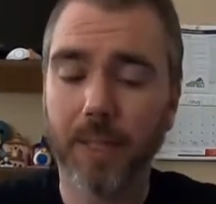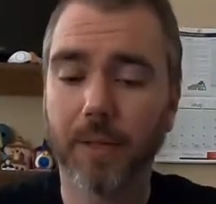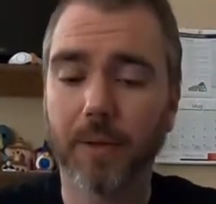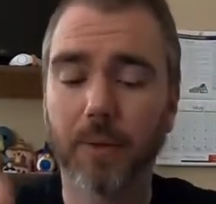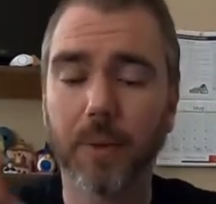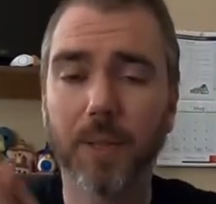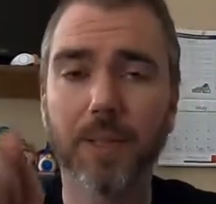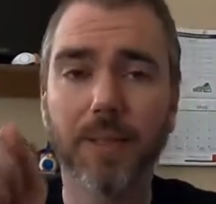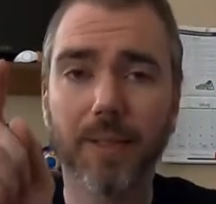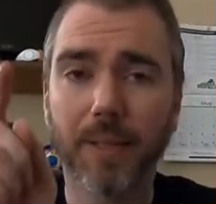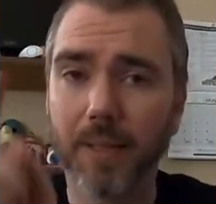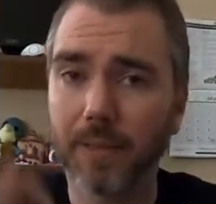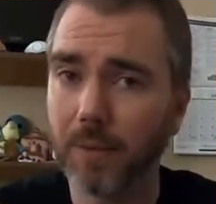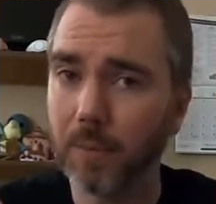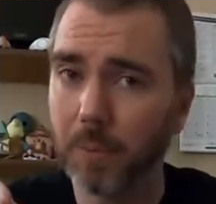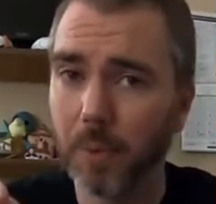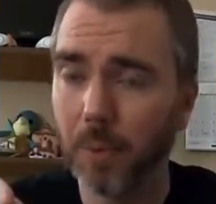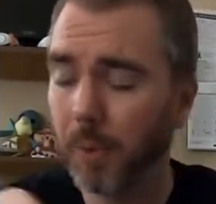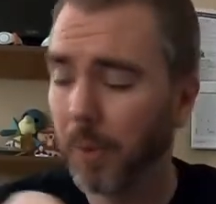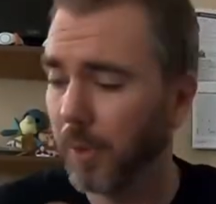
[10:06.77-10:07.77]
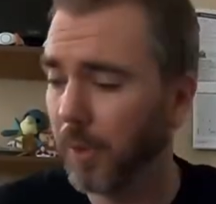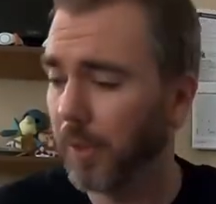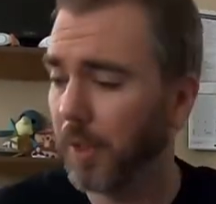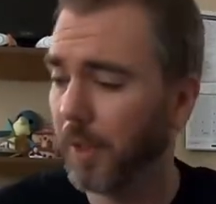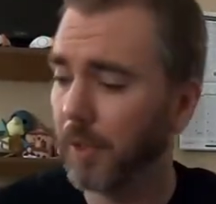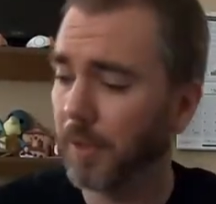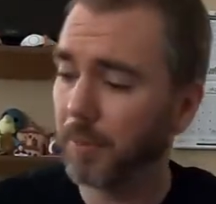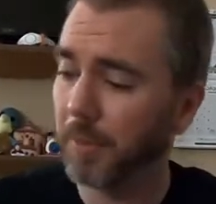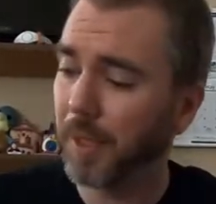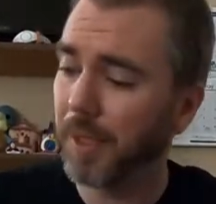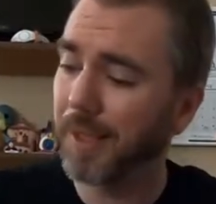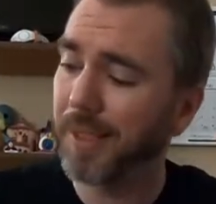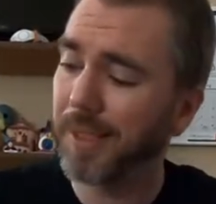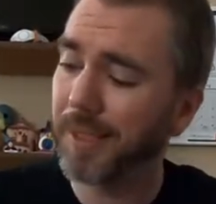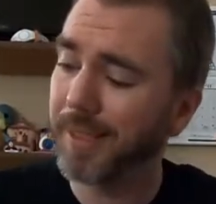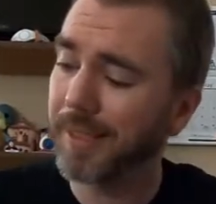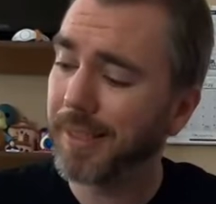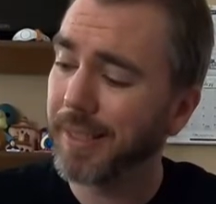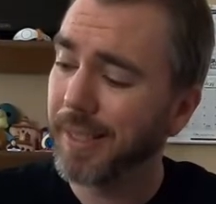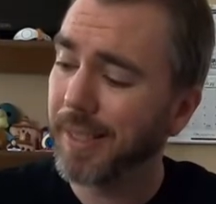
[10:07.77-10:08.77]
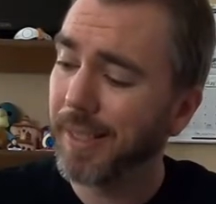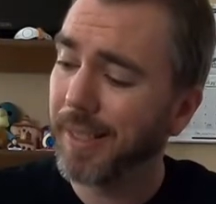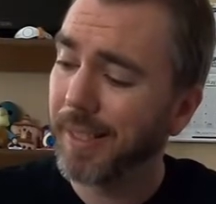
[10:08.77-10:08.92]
And the reason that's important is because